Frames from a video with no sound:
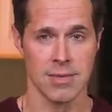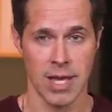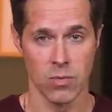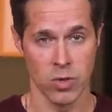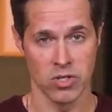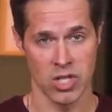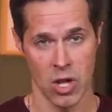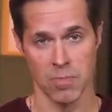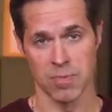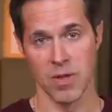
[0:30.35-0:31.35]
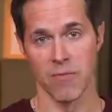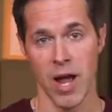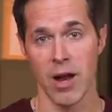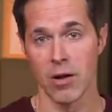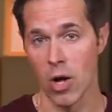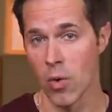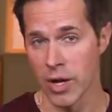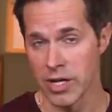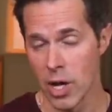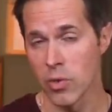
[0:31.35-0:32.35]
and which helped the fire go
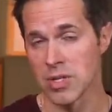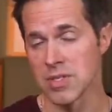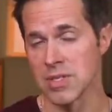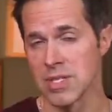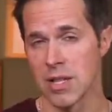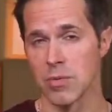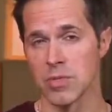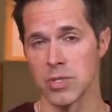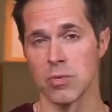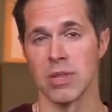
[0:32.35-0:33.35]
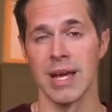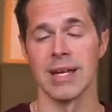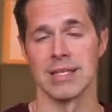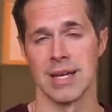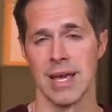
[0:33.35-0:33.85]
unnoticed until it was too late.